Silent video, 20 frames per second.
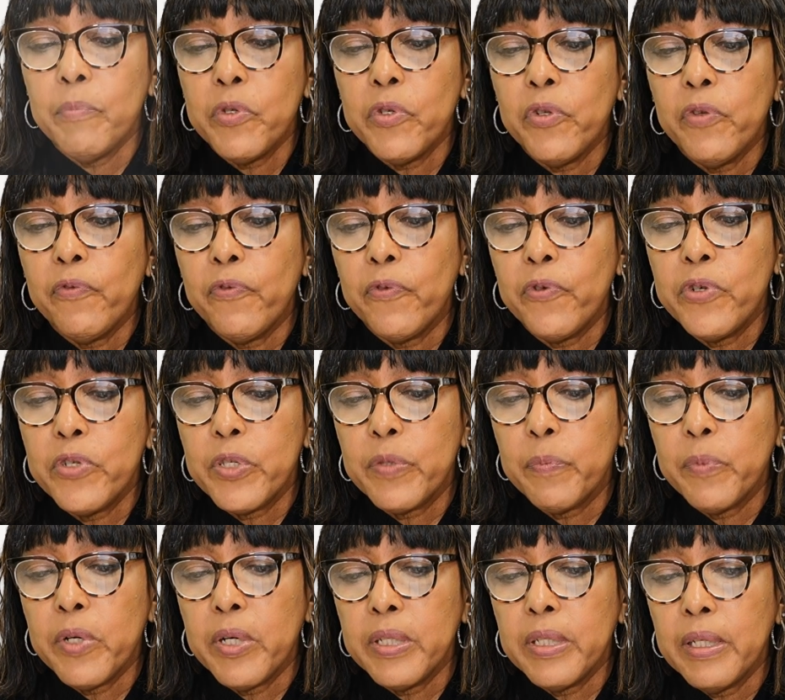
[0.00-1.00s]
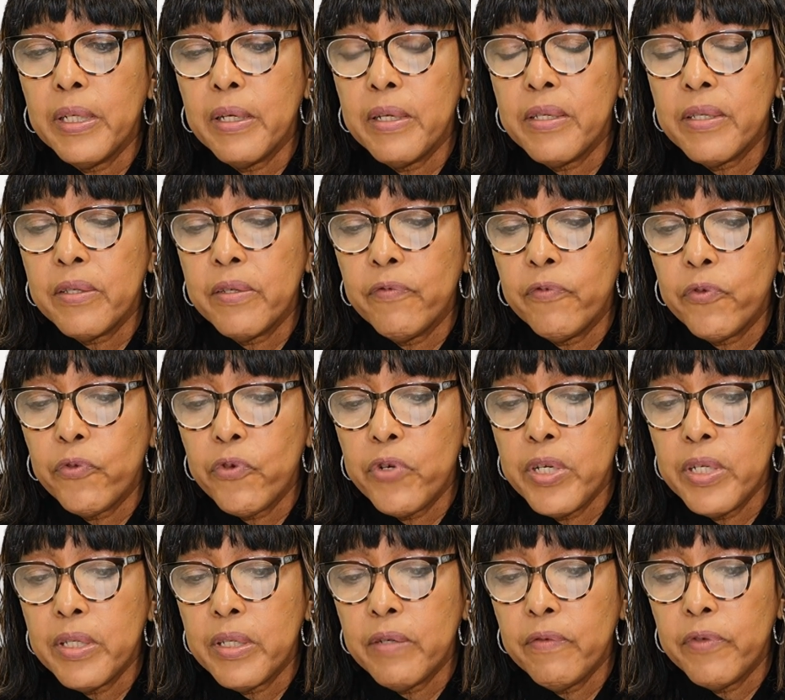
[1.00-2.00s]
to the first podcast of
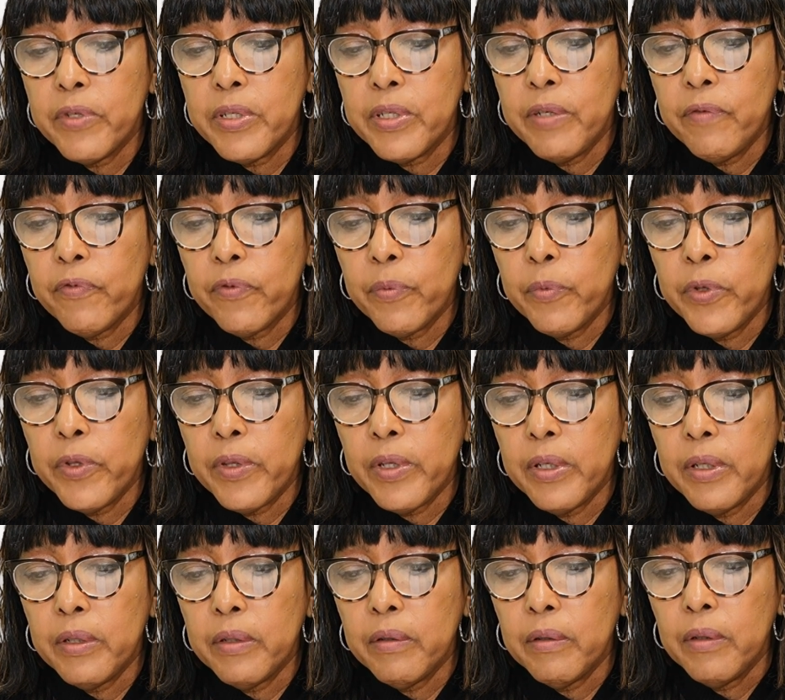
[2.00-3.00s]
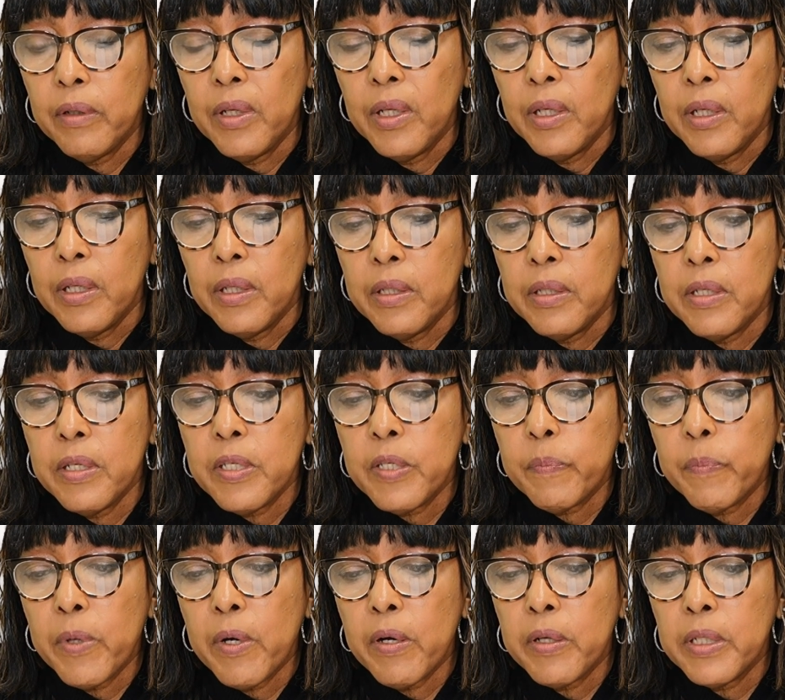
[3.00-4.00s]
Creativity from Within. This
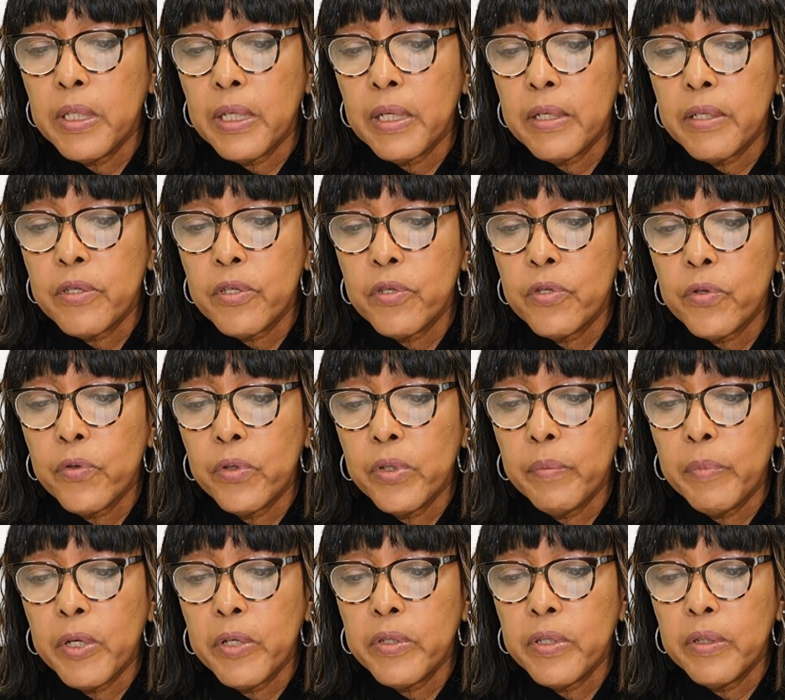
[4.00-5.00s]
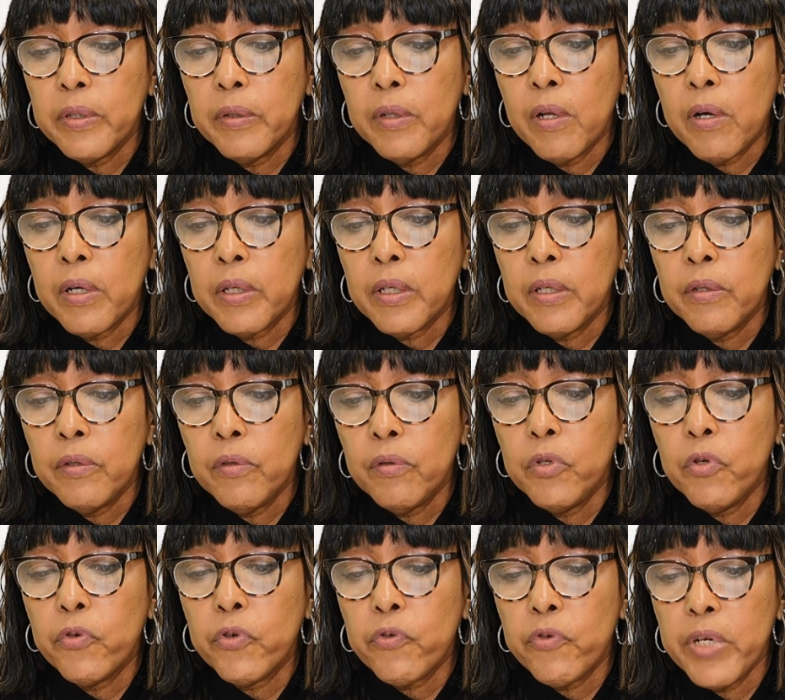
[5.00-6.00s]
podcast is all about unlocking
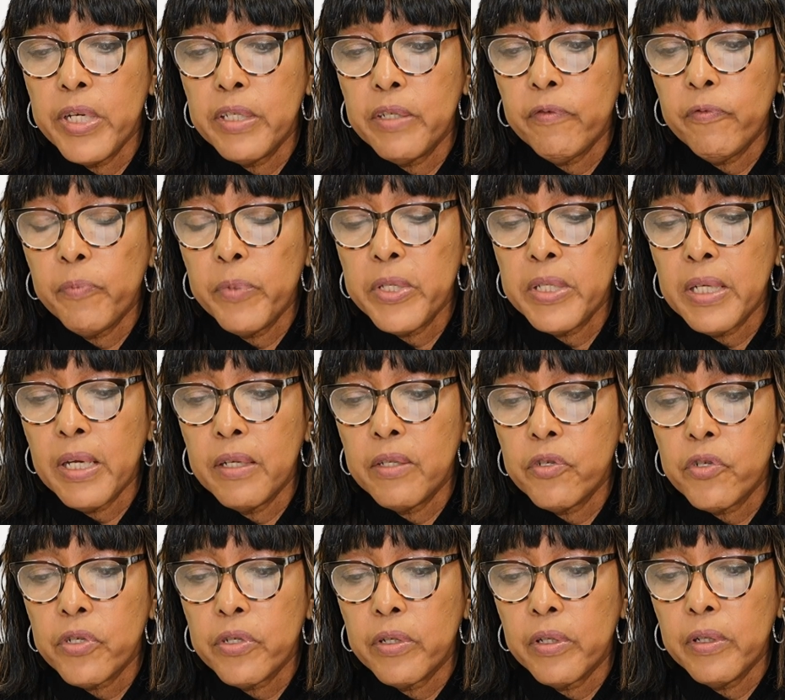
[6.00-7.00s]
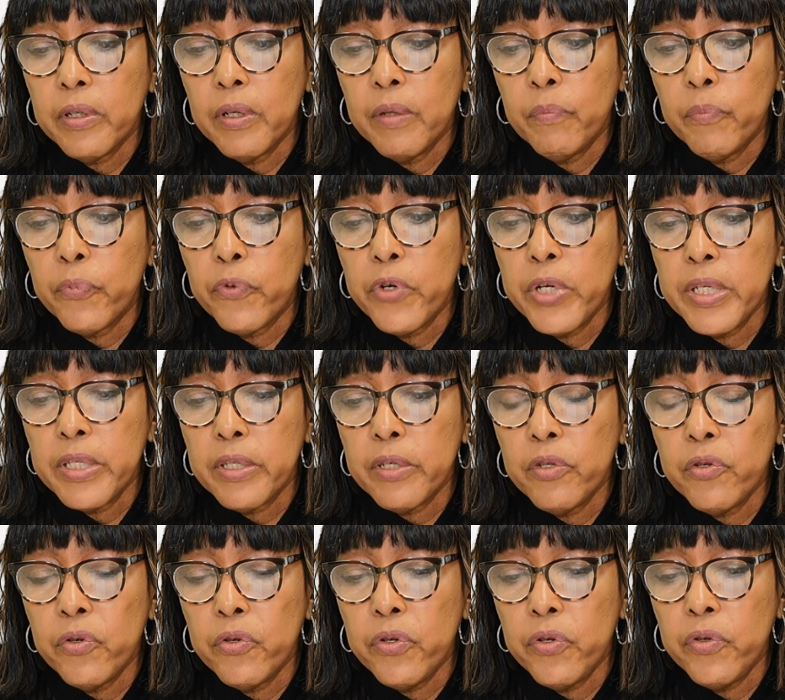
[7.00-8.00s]
your creative potential,
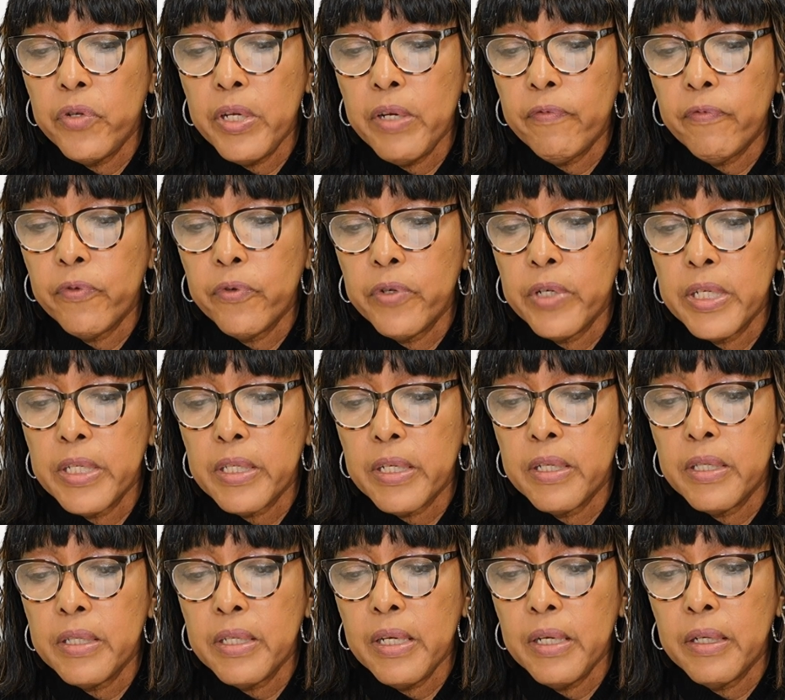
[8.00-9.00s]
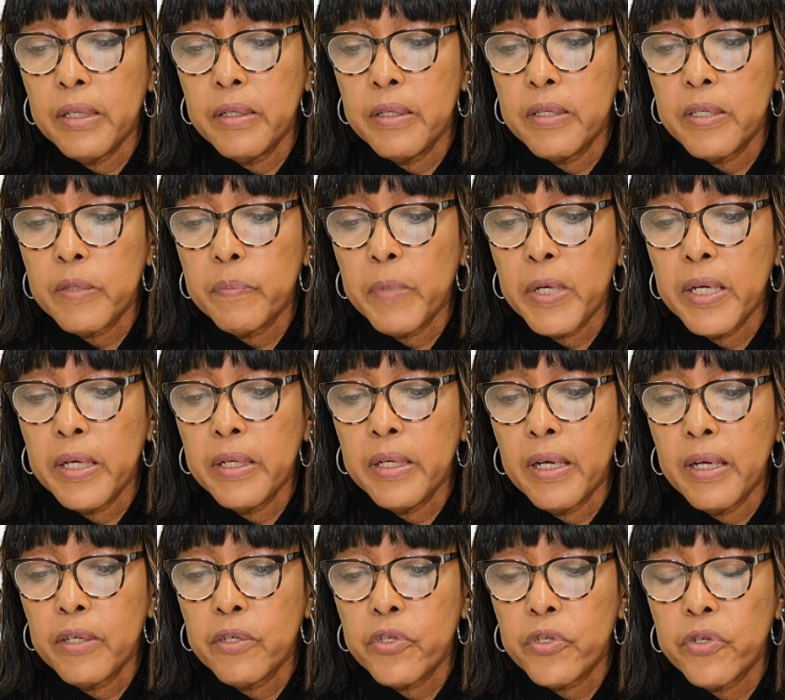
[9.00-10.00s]
embracing your unique voice, and taking inspired
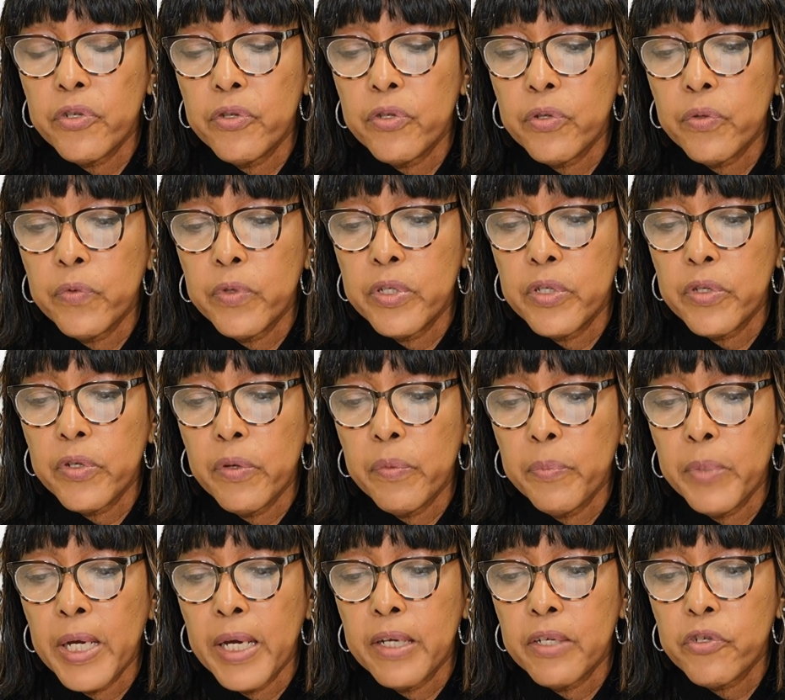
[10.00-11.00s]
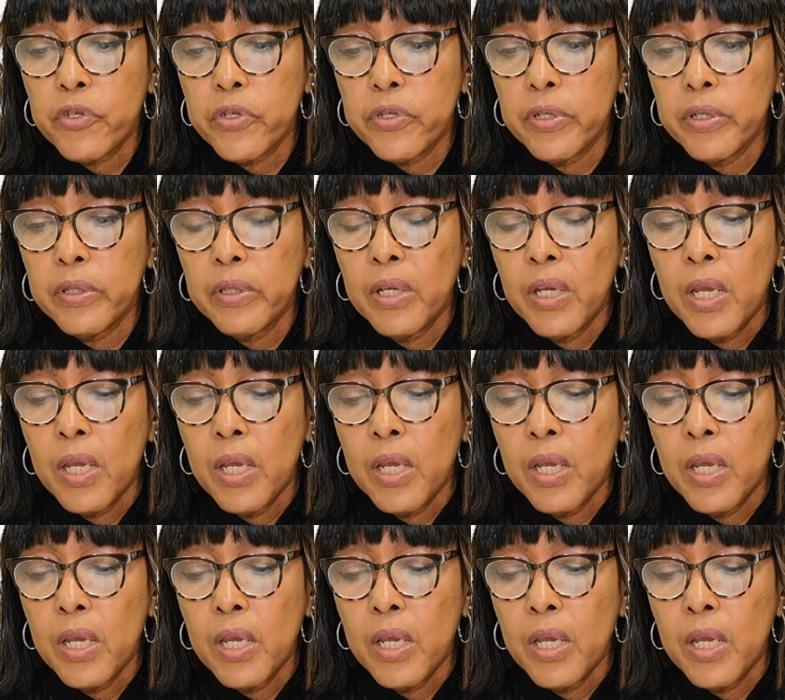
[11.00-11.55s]
action towards your passion.